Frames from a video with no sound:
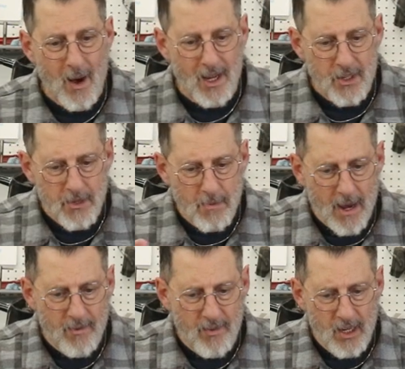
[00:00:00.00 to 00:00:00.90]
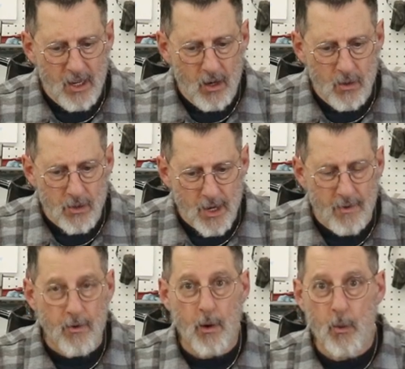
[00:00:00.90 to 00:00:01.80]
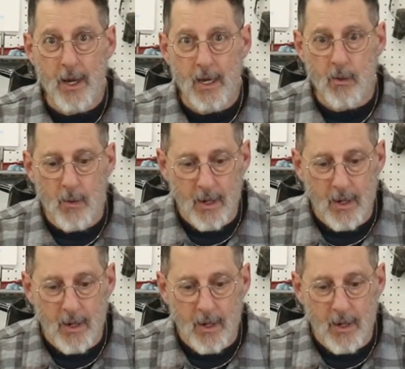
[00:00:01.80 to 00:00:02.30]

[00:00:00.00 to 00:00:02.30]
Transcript: watch my videos every week.